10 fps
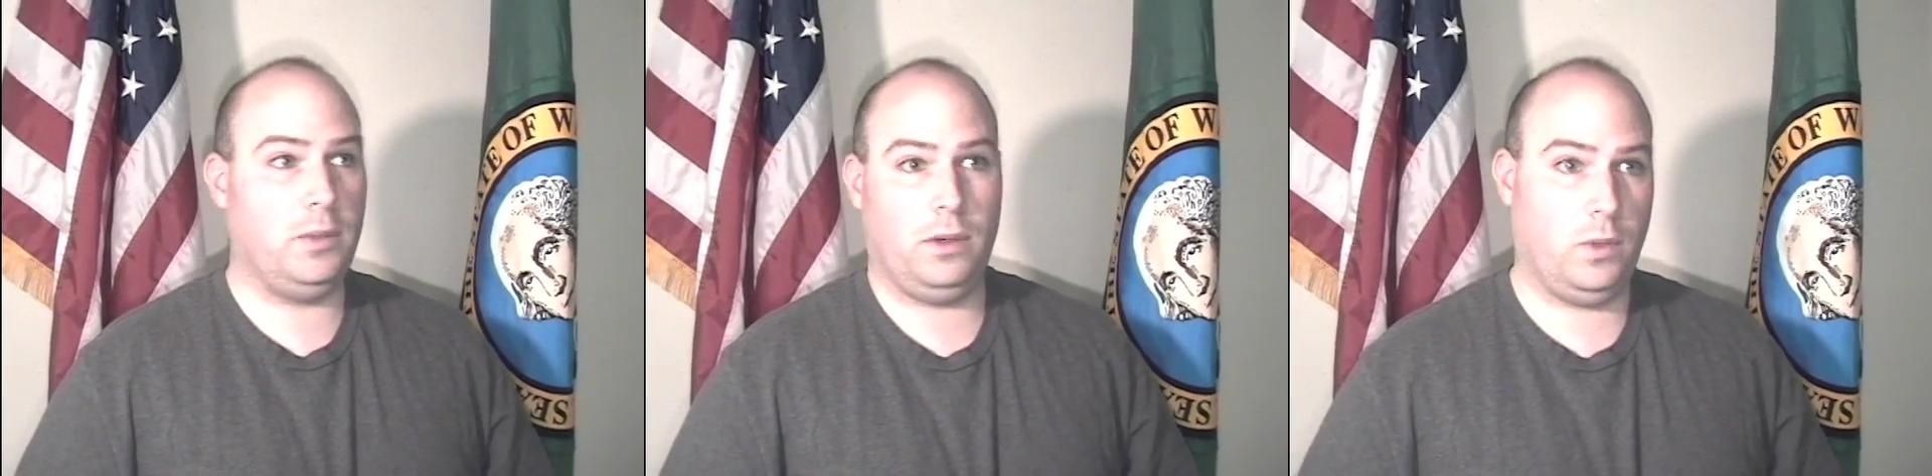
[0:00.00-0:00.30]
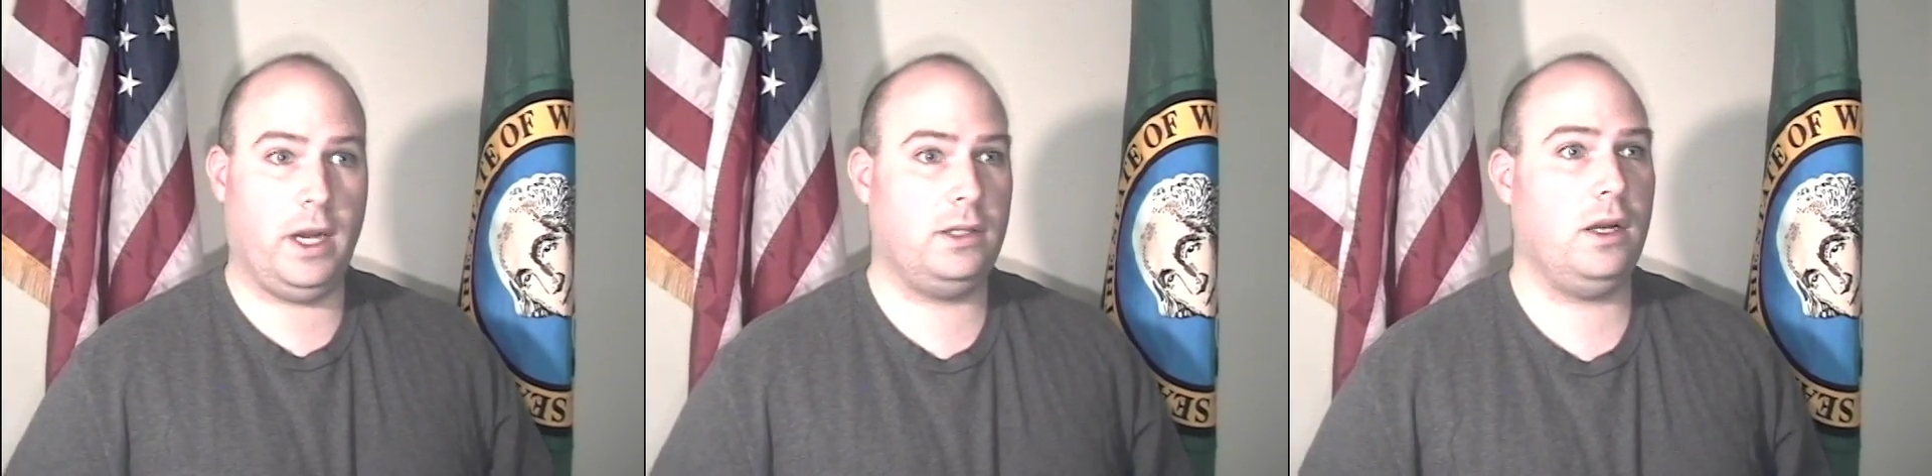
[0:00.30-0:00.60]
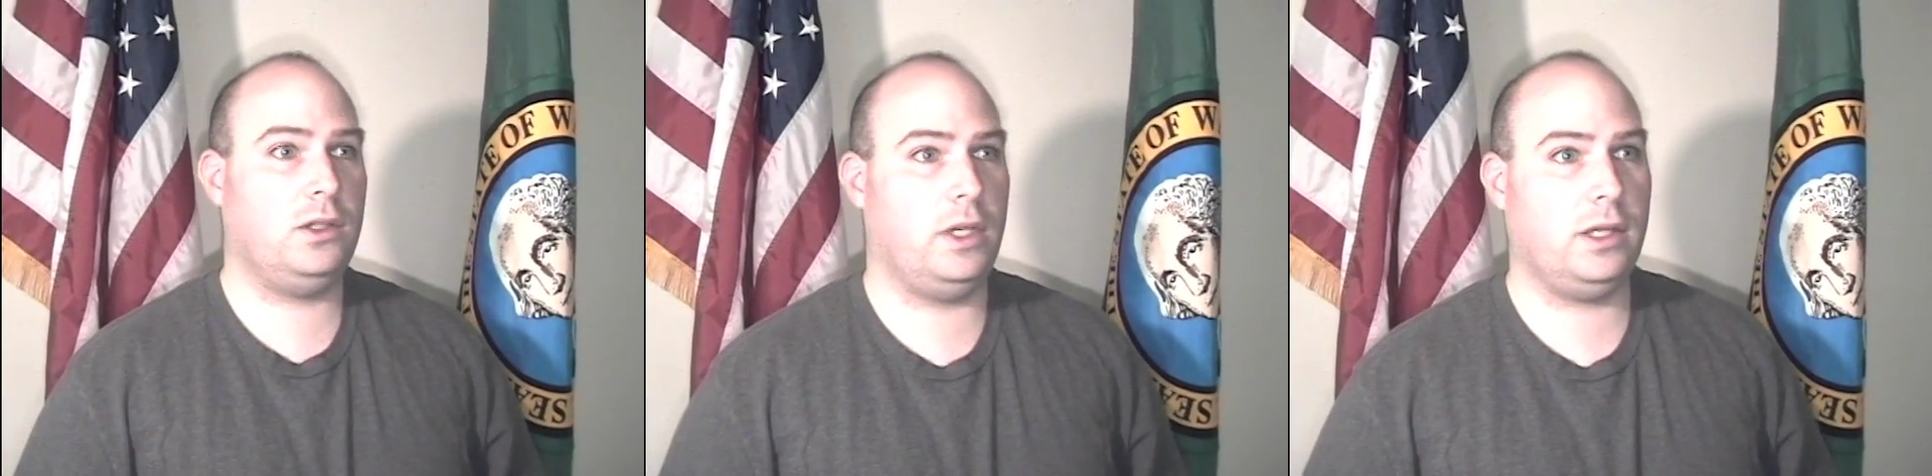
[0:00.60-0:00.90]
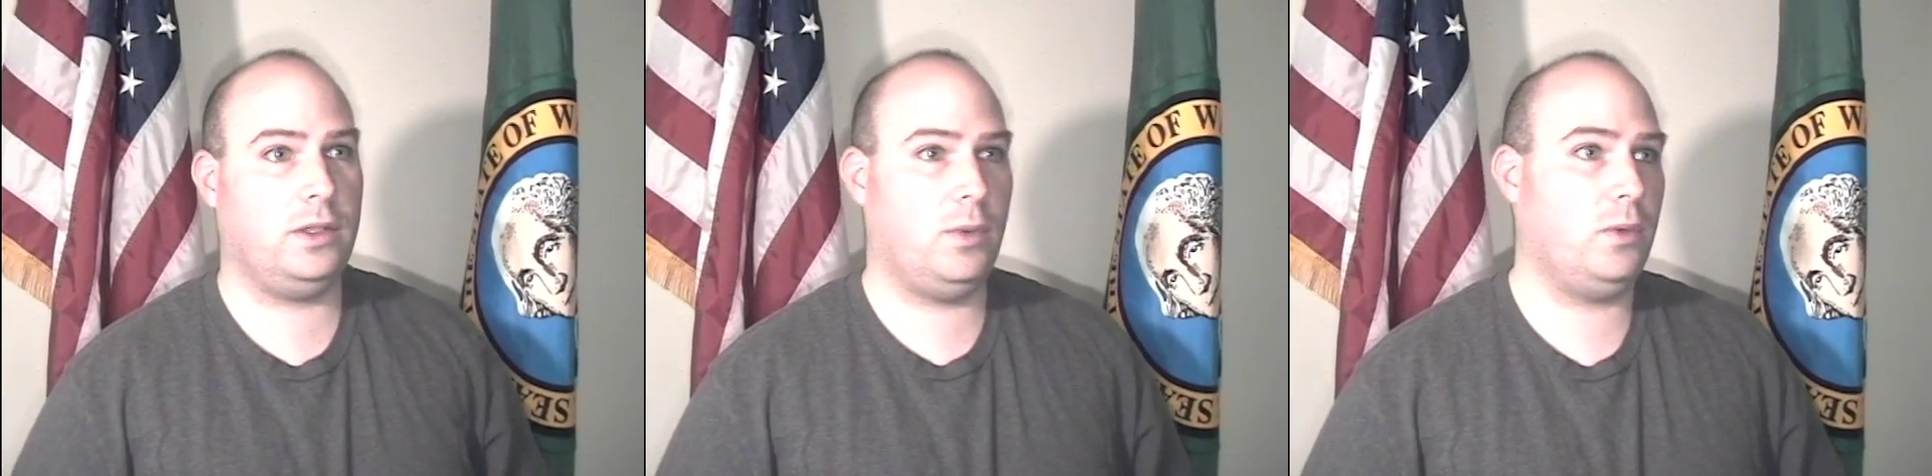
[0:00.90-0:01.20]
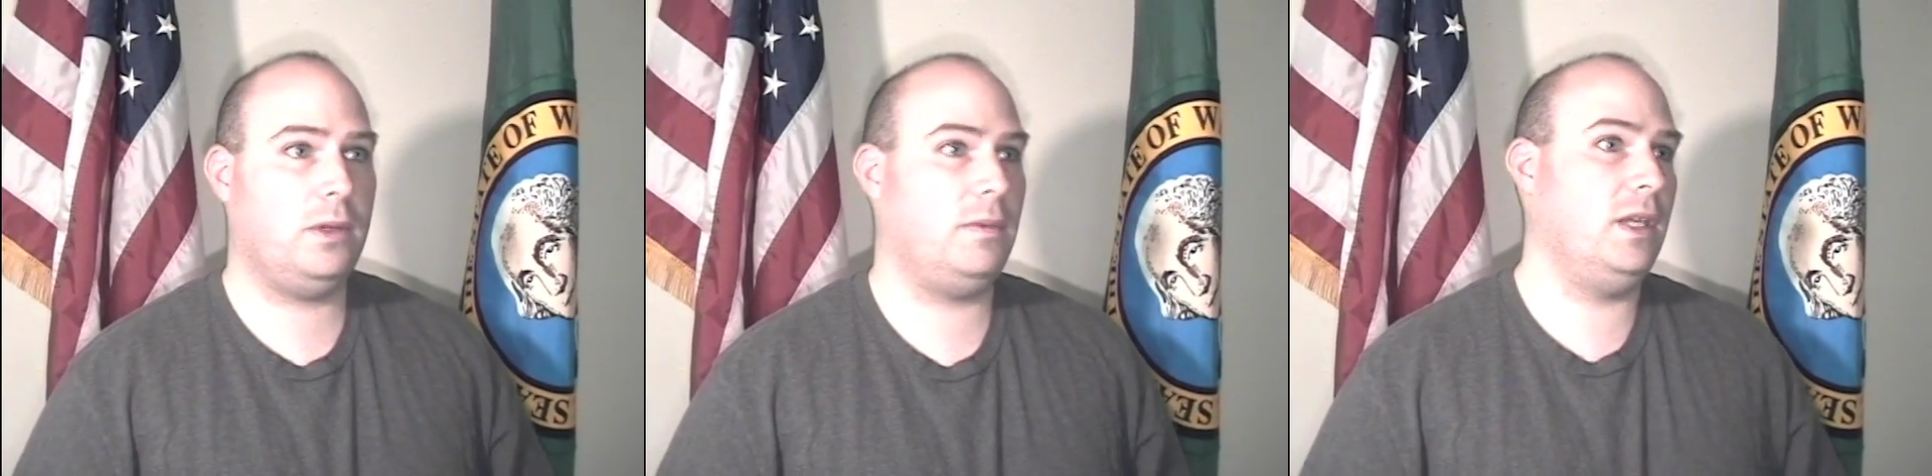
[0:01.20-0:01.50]
but when I talked, she actually
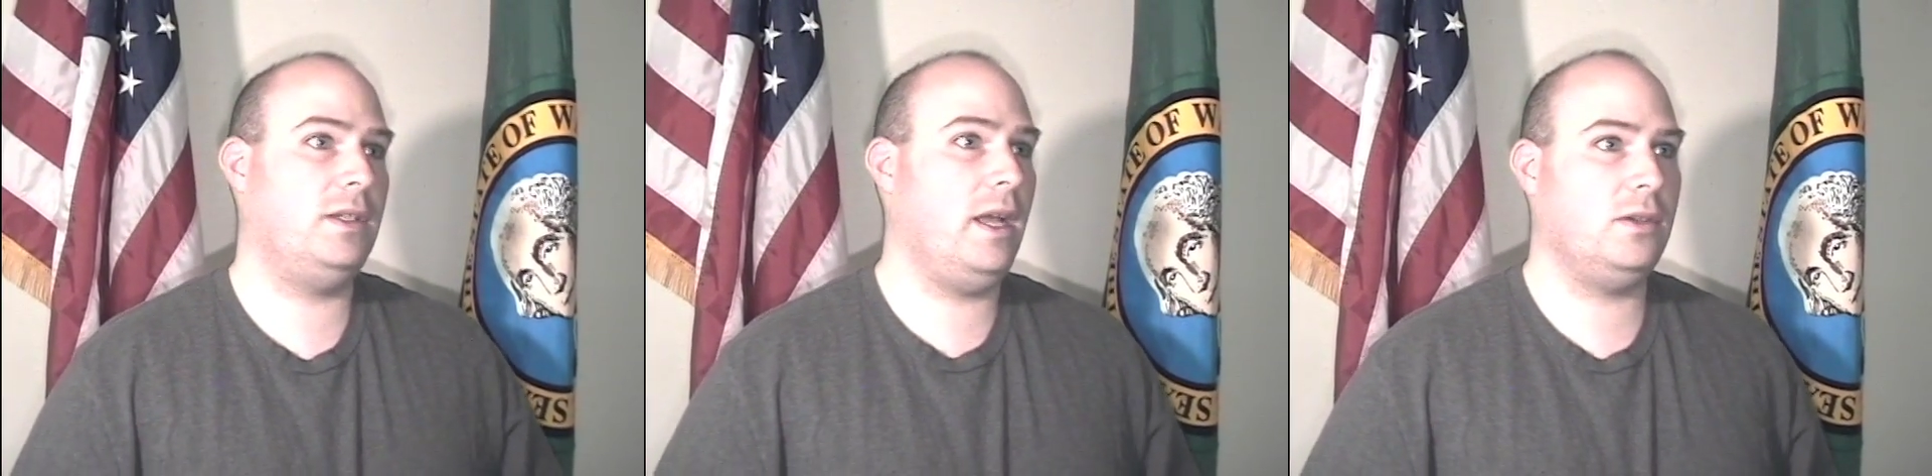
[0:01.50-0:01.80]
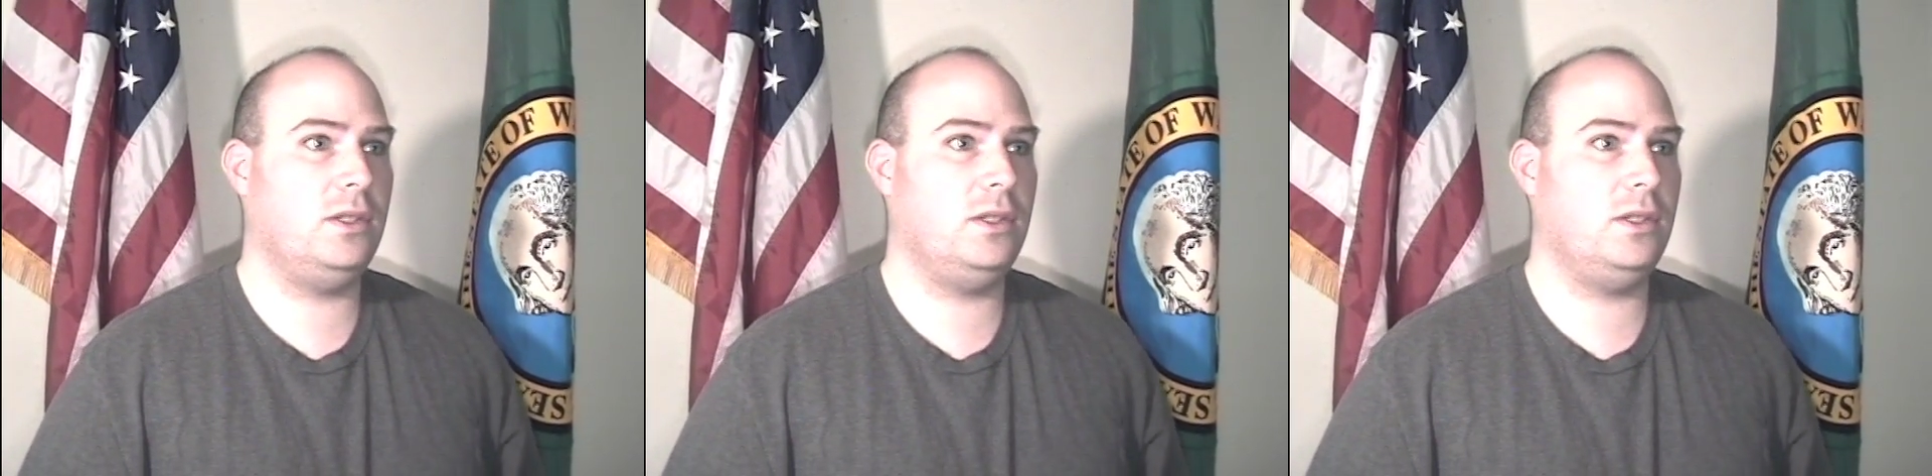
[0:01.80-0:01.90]
wrote things down.